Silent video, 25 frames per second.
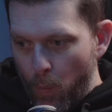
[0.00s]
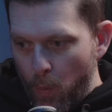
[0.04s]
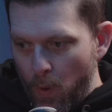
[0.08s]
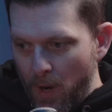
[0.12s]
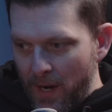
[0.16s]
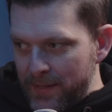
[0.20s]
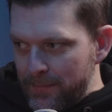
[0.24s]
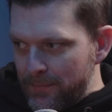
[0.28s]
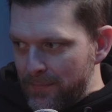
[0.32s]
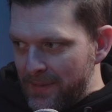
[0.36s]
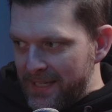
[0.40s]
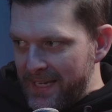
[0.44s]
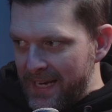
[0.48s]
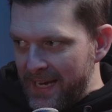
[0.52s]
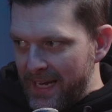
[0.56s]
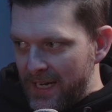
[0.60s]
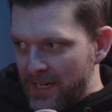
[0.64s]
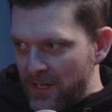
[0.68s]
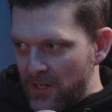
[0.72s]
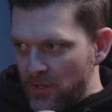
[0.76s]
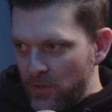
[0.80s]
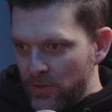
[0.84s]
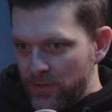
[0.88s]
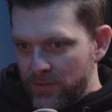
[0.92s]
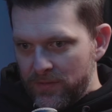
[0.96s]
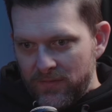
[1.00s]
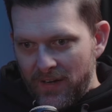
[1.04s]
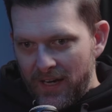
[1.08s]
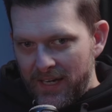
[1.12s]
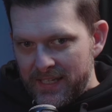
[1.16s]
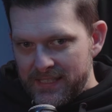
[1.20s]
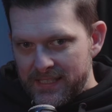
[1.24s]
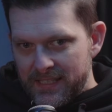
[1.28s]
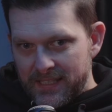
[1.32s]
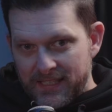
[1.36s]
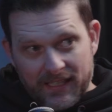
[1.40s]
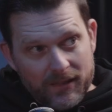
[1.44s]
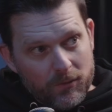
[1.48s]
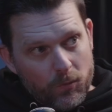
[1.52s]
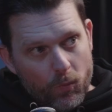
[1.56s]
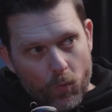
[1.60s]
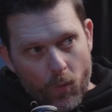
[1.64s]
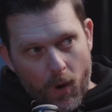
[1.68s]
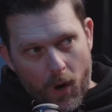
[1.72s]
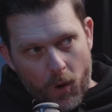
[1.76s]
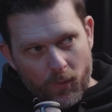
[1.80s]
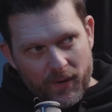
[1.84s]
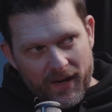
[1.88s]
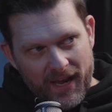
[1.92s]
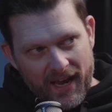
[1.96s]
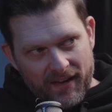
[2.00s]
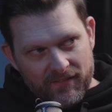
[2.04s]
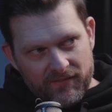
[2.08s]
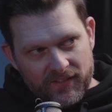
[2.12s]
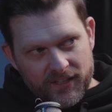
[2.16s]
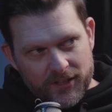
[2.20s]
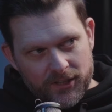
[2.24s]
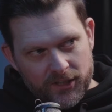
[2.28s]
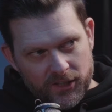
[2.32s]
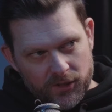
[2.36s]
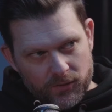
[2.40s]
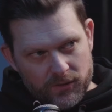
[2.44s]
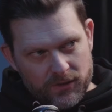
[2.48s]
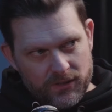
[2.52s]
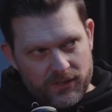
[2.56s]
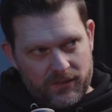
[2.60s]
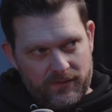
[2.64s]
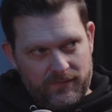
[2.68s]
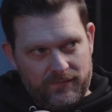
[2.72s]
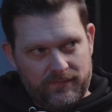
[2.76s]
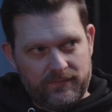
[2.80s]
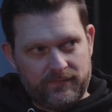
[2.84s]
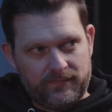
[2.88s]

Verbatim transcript: one mechanical device that won't have issues.